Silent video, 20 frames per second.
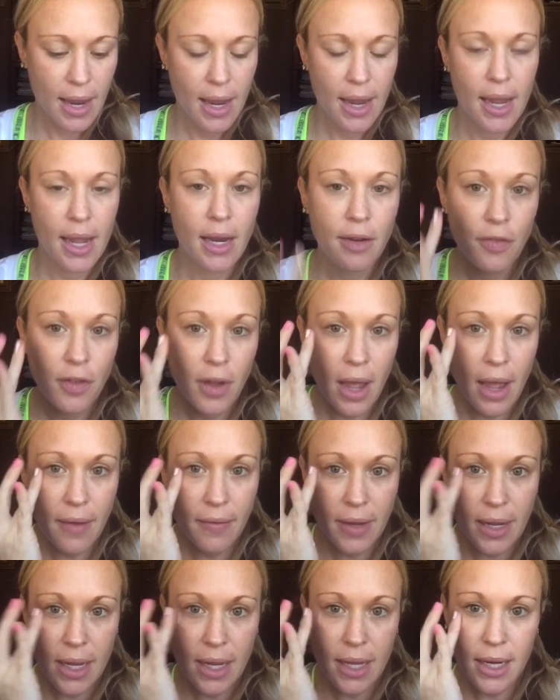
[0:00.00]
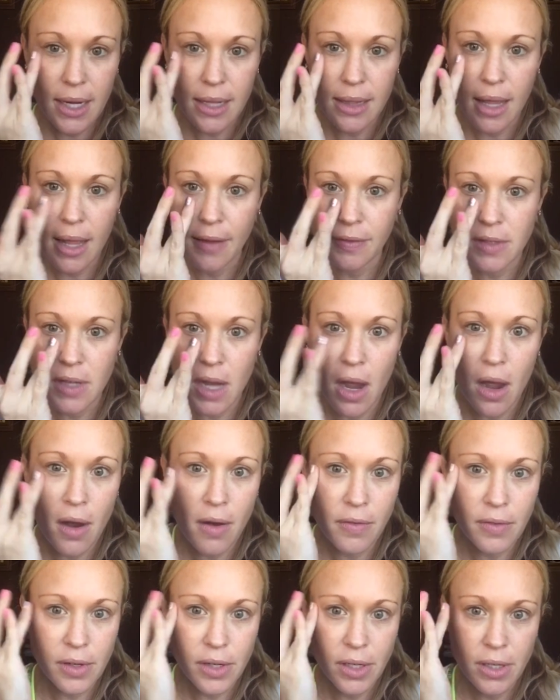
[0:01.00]
And if you have any left
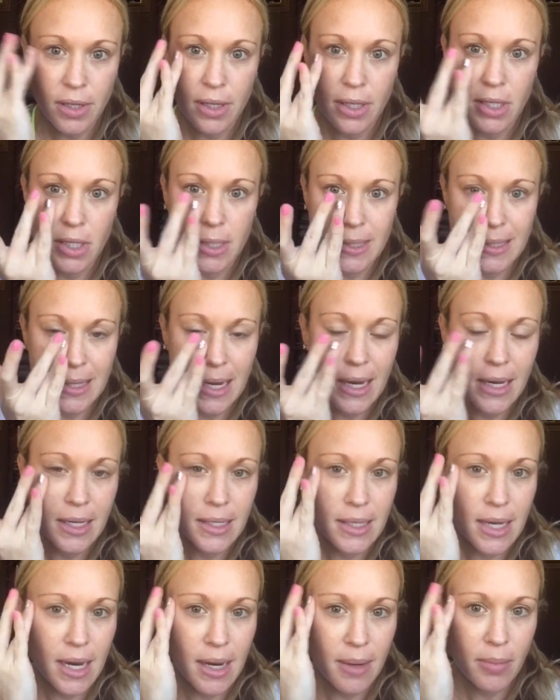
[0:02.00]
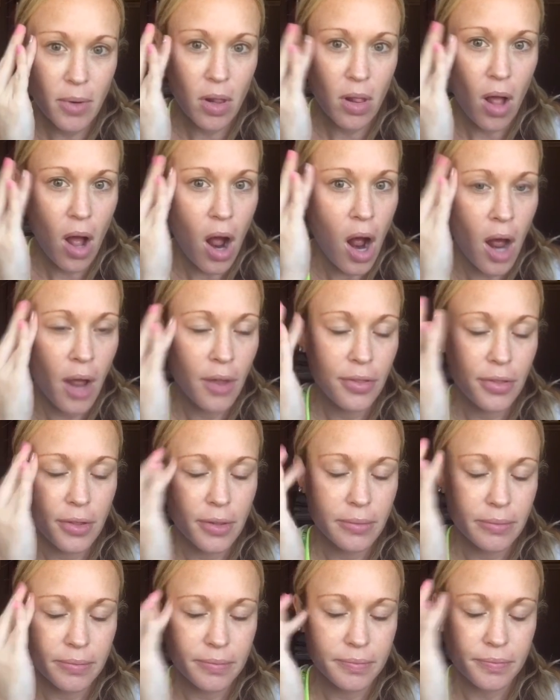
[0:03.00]
over, you can just take a damp cloth
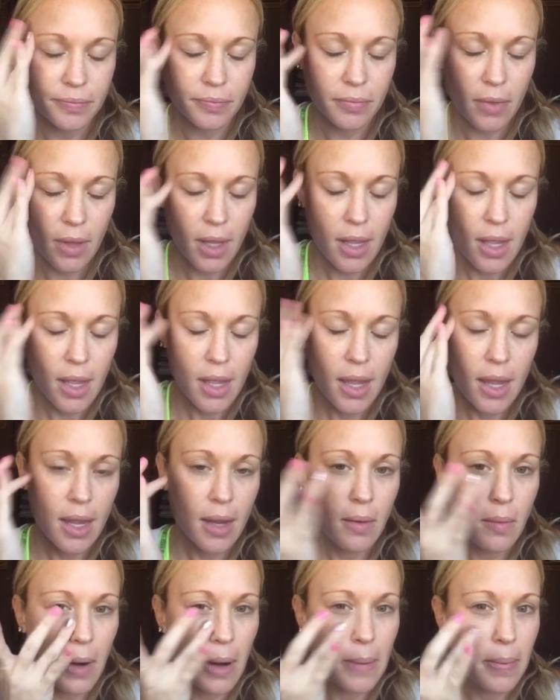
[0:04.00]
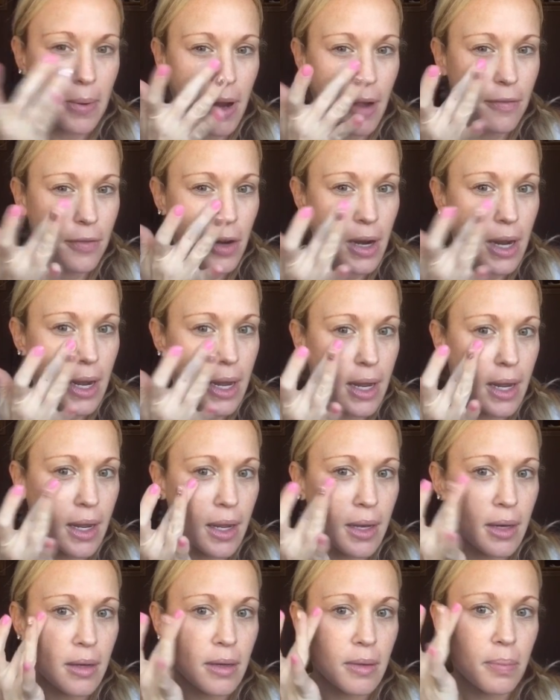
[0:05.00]
and wipe it off your
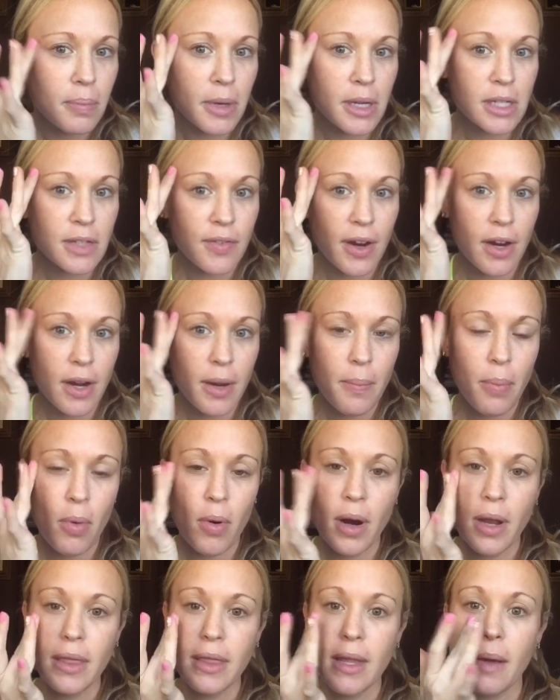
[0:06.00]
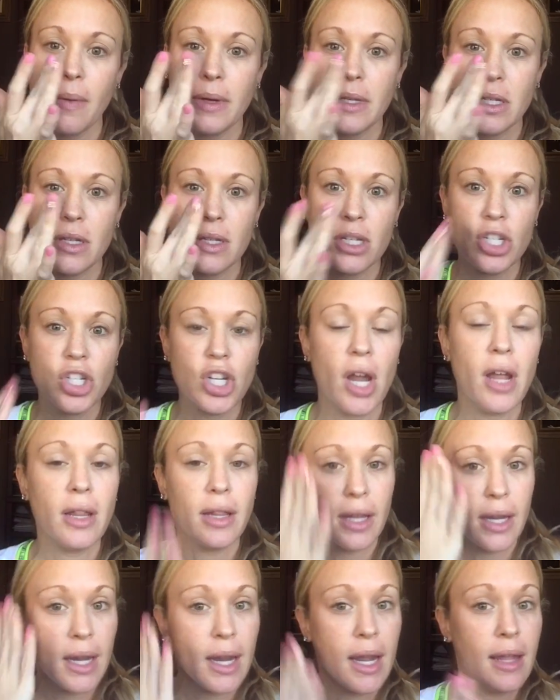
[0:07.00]
hand. But it's very important that we do this
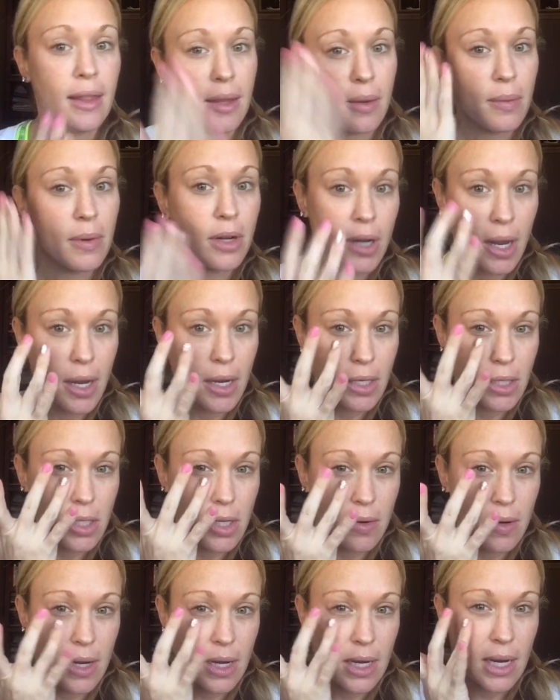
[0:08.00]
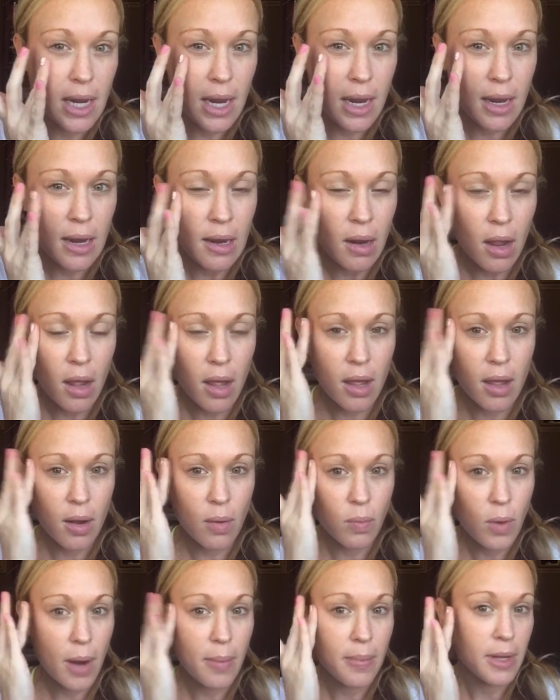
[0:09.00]
gently and that we're not doing a
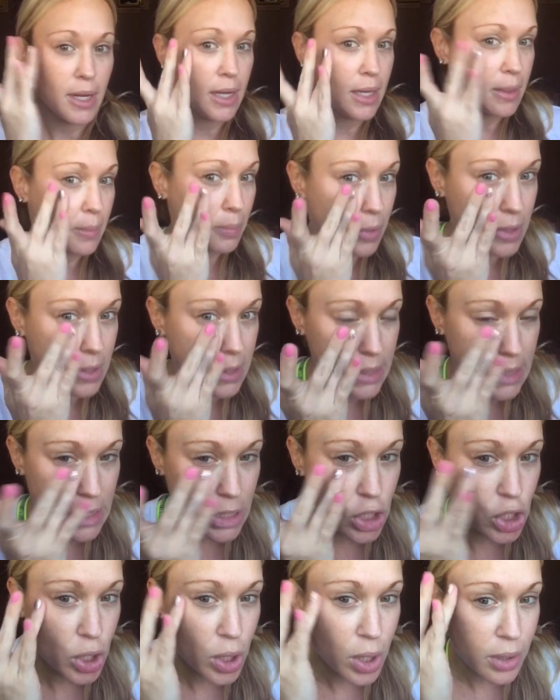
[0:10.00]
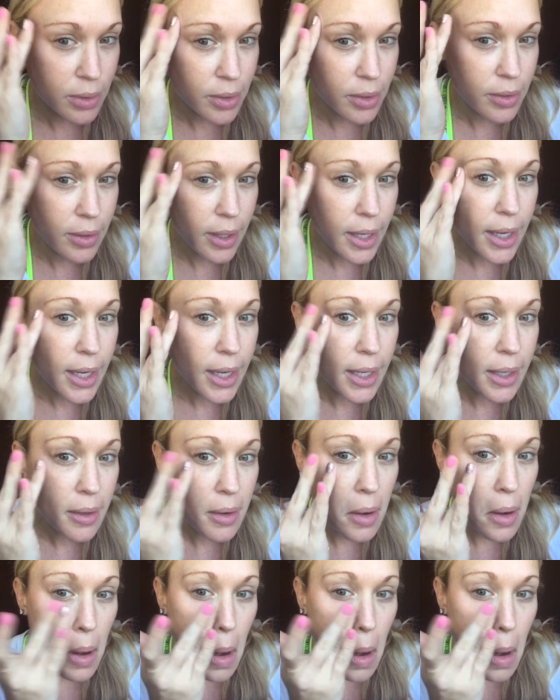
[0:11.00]
rub-in procedure, okay?